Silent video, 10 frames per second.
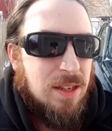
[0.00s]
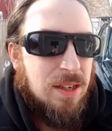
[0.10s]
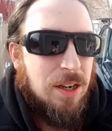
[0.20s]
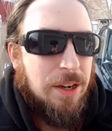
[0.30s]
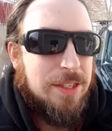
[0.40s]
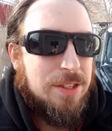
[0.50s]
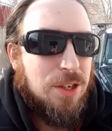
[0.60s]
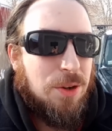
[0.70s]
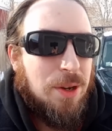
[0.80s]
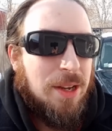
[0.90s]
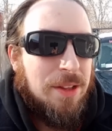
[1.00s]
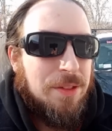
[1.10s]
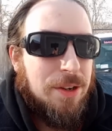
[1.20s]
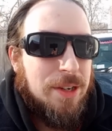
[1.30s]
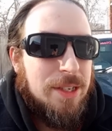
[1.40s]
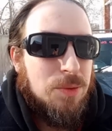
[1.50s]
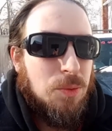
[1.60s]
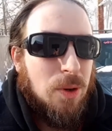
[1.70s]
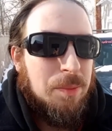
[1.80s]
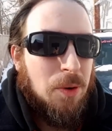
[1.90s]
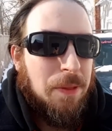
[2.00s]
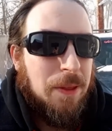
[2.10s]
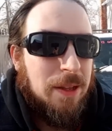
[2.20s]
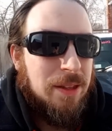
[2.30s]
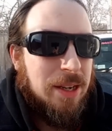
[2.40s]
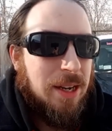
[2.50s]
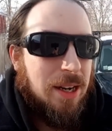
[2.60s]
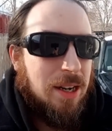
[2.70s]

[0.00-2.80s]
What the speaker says: All right, so there is one more thing that